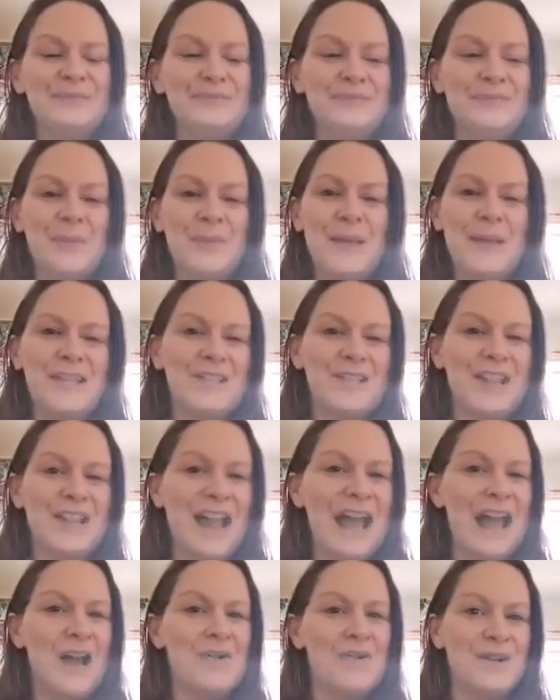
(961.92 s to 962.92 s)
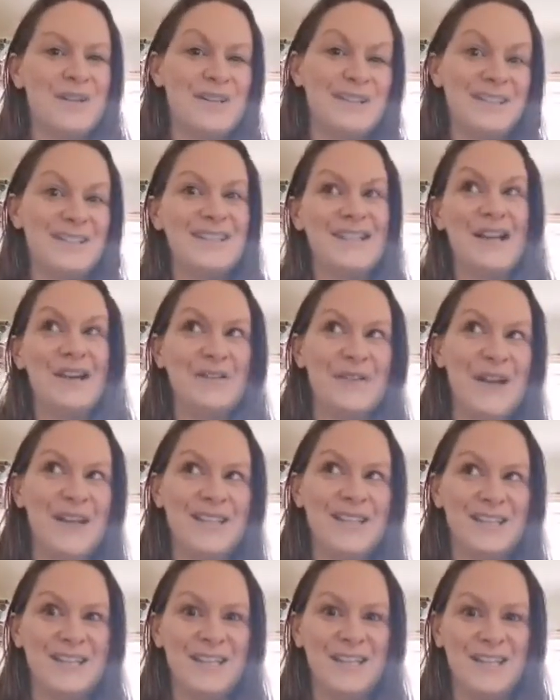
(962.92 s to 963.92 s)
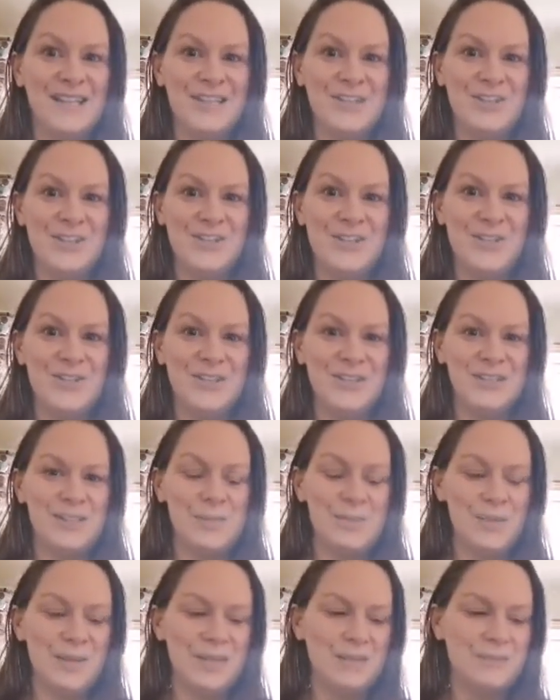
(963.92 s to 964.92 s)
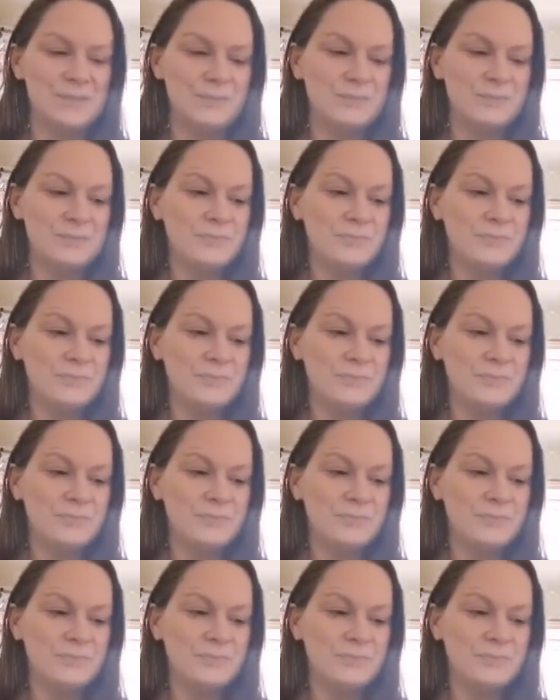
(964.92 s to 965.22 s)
Depends on how self-isolating you're choosing to be.